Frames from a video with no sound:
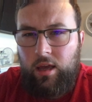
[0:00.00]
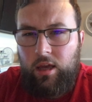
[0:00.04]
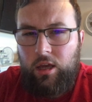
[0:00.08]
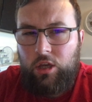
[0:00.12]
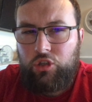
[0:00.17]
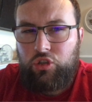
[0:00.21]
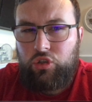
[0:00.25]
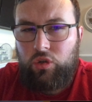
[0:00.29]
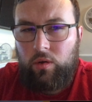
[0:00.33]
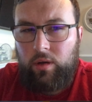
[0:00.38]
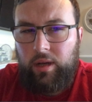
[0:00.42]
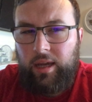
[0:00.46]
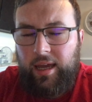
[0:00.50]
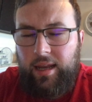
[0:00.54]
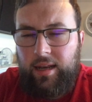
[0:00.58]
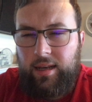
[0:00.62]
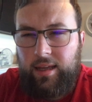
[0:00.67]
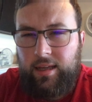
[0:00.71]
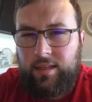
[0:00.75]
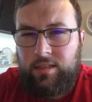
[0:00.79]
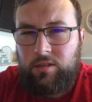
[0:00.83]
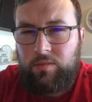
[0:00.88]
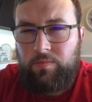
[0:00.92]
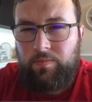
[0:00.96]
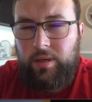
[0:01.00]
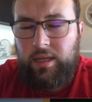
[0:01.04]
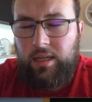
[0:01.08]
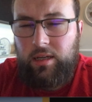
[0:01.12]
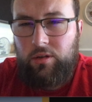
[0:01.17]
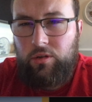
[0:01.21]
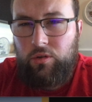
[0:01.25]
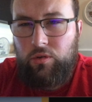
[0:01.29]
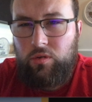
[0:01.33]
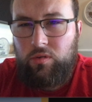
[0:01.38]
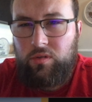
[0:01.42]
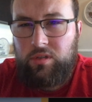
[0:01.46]
So again, that's big
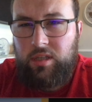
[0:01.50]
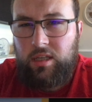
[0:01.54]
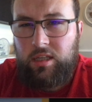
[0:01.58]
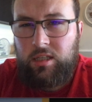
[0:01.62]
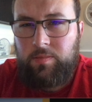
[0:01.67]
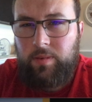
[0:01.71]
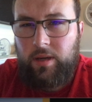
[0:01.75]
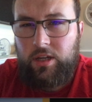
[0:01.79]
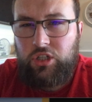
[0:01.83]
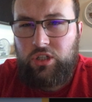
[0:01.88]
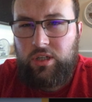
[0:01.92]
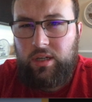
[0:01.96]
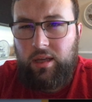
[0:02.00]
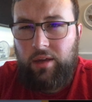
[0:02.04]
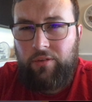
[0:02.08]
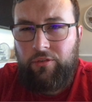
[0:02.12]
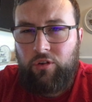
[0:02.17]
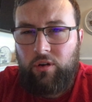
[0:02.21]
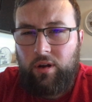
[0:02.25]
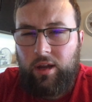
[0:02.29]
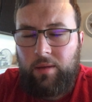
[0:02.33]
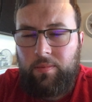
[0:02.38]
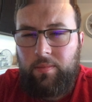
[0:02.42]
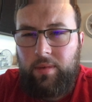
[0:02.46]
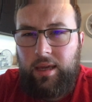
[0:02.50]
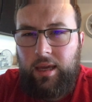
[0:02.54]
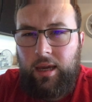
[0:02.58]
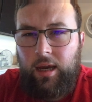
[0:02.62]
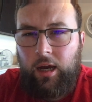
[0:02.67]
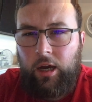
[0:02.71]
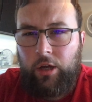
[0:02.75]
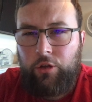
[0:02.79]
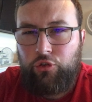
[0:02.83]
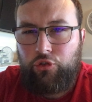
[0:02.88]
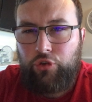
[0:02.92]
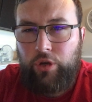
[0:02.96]
news, especially if you're like me
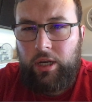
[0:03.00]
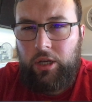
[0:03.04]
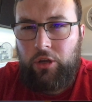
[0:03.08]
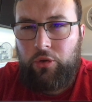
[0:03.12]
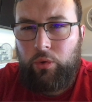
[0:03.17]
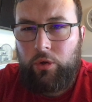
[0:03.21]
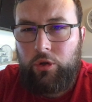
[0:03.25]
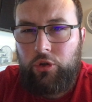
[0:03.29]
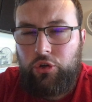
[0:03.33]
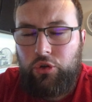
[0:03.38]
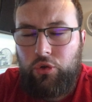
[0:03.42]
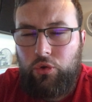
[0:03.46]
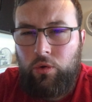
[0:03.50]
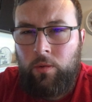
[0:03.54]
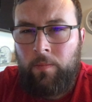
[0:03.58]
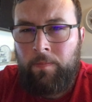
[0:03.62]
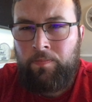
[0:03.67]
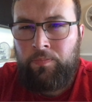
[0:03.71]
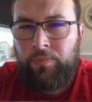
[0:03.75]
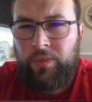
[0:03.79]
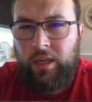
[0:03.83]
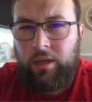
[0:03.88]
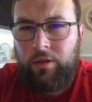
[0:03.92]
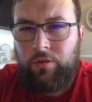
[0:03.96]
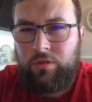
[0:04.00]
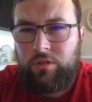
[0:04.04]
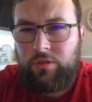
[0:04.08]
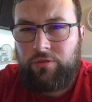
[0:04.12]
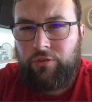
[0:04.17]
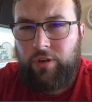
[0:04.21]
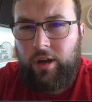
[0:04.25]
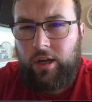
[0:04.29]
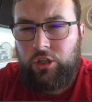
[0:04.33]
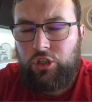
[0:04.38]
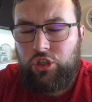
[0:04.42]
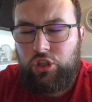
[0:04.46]
on Trading 212 that uses
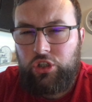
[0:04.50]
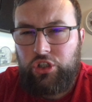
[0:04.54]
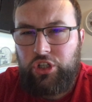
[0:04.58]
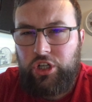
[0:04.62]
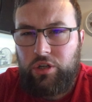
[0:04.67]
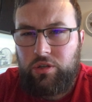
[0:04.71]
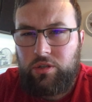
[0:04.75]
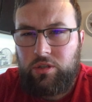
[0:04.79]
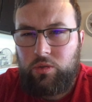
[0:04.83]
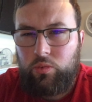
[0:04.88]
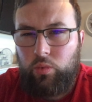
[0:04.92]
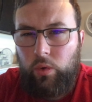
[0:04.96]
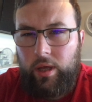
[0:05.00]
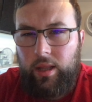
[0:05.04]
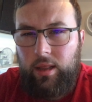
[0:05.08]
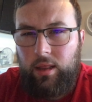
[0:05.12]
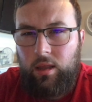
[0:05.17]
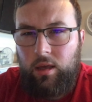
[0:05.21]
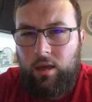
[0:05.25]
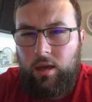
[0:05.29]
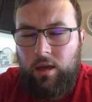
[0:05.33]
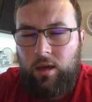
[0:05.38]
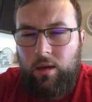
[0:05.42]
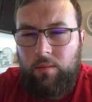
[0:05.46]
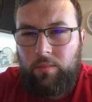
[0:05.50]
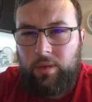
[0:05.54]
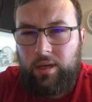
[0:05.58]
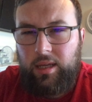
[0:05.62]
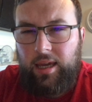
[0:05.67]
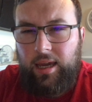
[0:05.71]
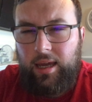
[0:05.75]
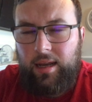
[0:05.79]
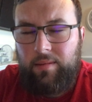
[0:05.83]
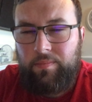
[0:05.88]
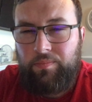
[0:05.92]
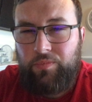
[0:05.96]
fractional shares as well. But
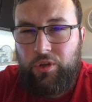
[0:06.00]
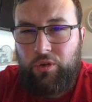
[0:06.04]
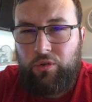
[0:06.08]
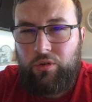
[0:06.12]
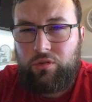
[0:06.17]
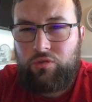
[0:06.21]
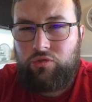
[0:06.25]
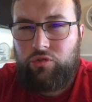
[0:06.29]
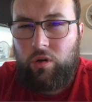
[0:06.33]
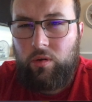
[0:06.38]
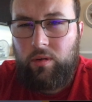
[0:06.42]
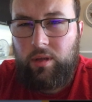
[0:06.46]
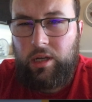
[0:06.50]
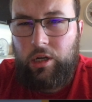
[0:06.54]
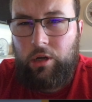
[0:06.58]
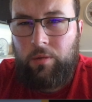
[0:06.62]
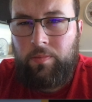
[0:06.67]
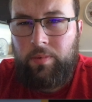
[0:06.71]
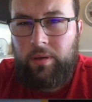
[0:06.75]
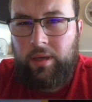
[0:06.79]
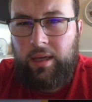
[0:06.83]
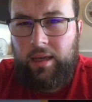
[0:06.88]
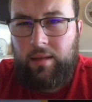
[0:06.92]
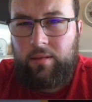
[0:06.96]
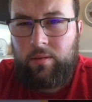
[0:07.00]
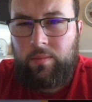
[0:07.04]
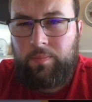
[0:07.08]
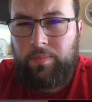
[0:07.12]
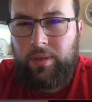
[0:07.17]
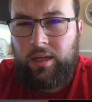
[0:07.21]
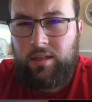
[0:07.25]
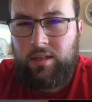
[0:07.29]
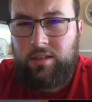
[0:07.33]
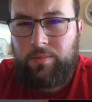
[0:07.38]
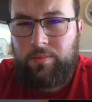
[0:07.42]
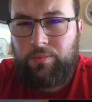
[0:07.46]
again, you could just round it up again
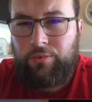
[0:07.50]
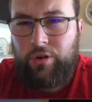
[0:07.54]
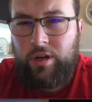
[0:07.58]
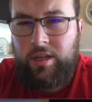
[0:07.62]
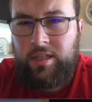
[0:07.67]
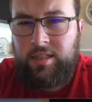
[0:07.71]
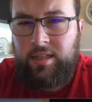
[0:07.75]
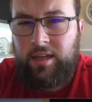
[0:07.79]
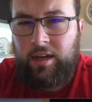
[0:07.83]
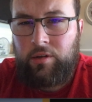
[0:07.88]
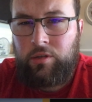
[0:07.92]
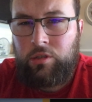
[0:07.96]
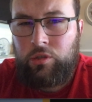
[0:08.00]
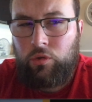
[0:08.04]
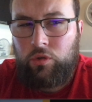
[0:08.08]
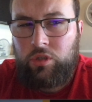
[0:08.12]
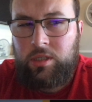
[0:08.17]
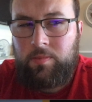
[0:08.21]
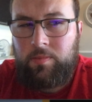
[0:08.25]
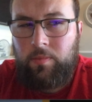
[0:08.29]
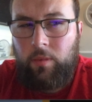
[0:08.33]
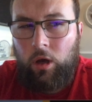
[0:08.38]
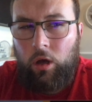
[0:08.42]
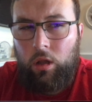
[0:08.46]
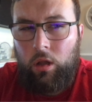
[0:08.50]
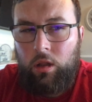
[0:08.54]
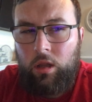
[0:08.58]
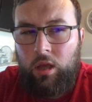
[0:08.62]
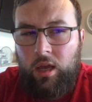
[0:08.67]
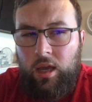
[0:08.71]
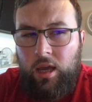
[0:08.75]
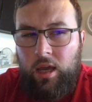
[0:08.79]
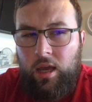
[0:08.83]
because the prices are so small.